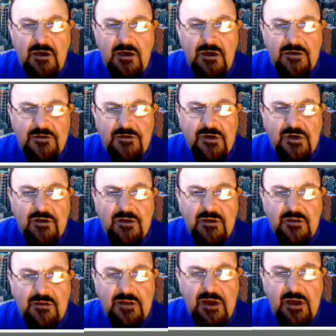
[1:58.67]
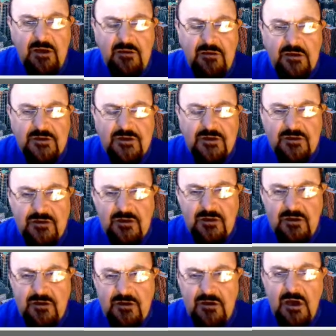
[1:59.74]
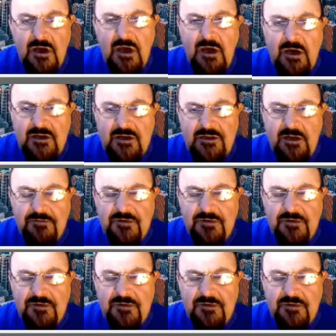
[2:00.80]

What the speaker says: String.length just accepts